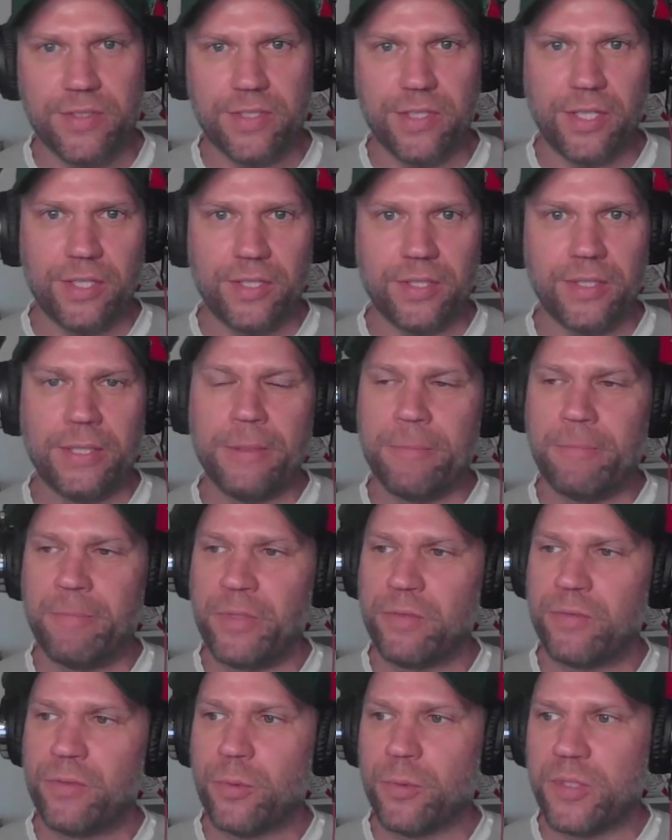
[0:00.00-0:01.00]
So,
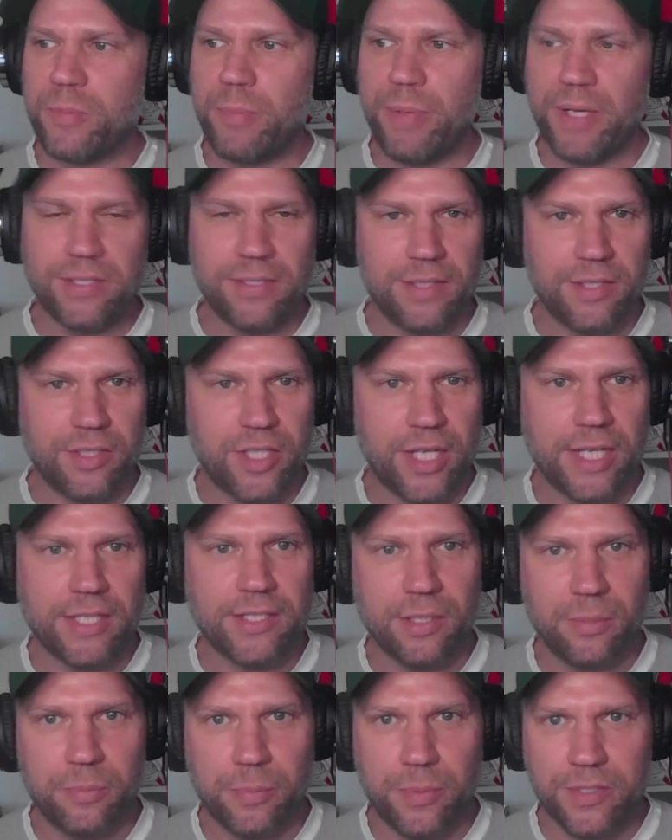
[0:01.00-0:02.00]
full respect to the Jack
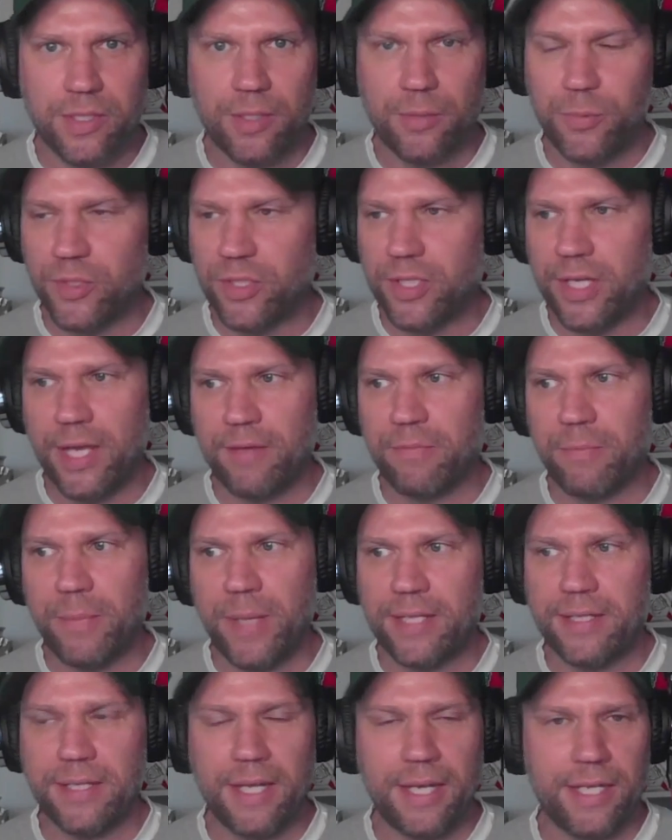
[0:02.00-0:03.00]
Jumpers, I wouldn't have
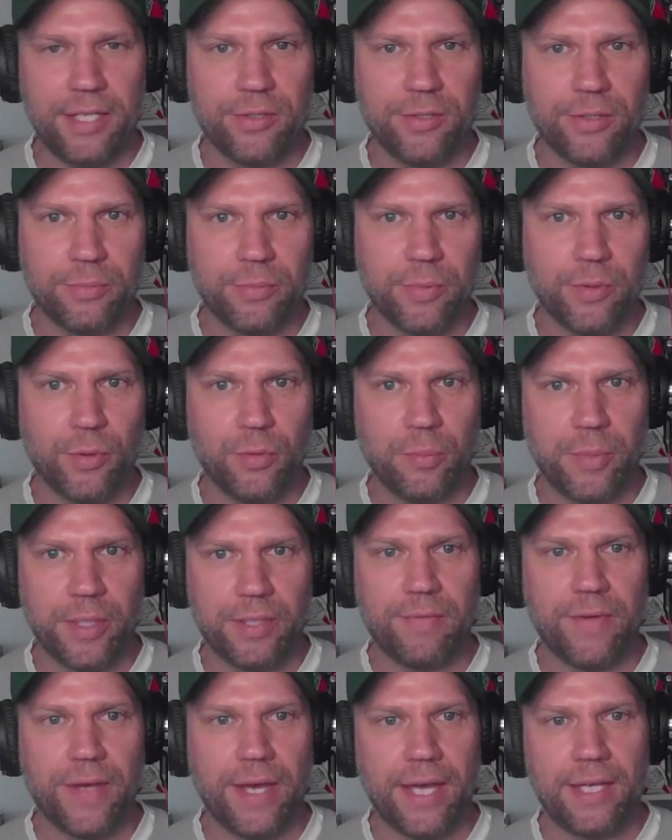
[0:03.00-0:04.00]
Magnay or
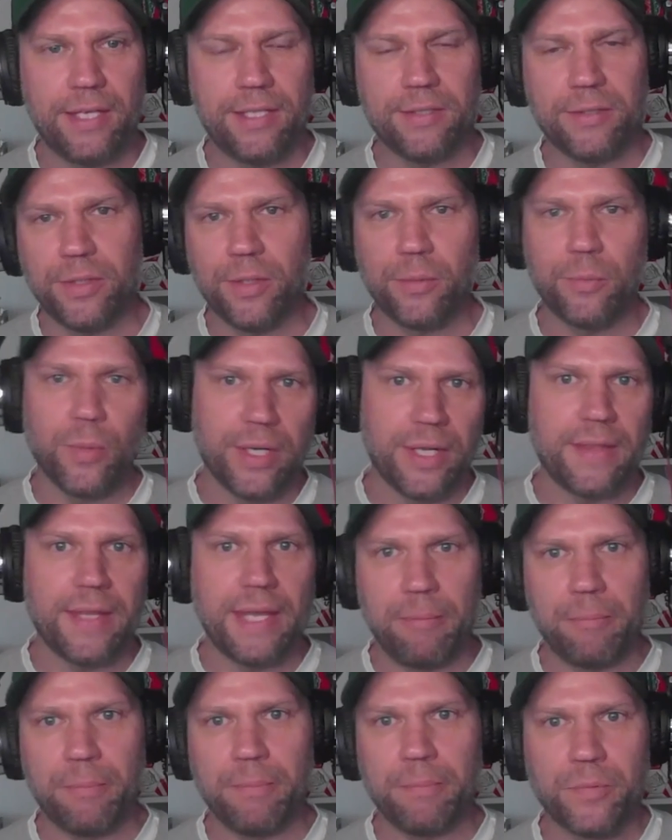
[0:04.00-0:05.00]
McVeigh, or one of
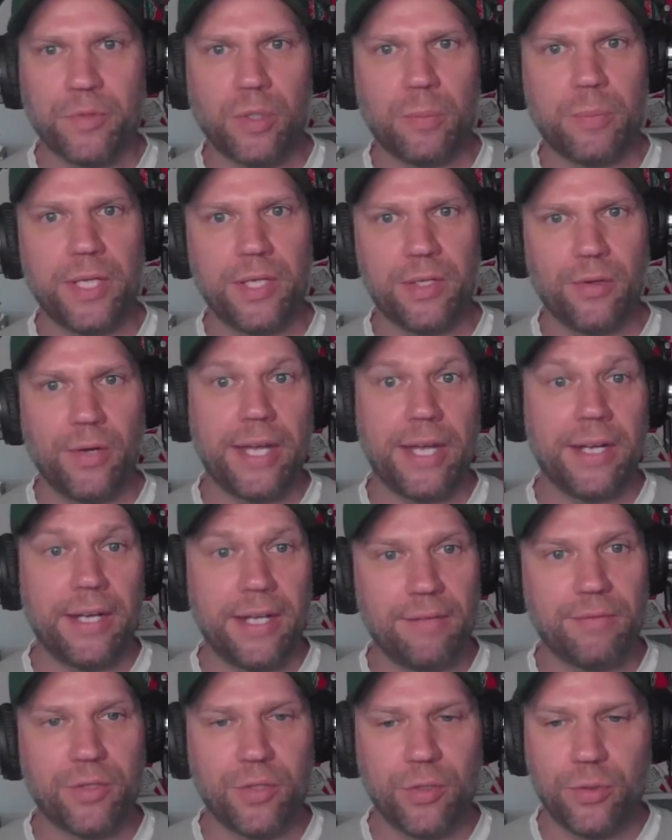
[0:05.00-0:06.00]
them, dropping in or out, and
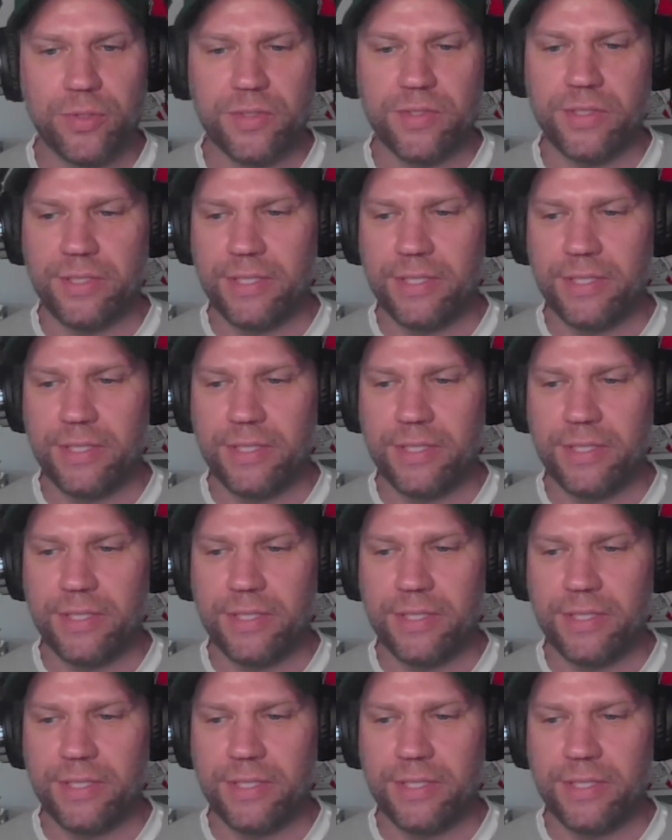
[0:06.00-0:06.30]
have Cooks.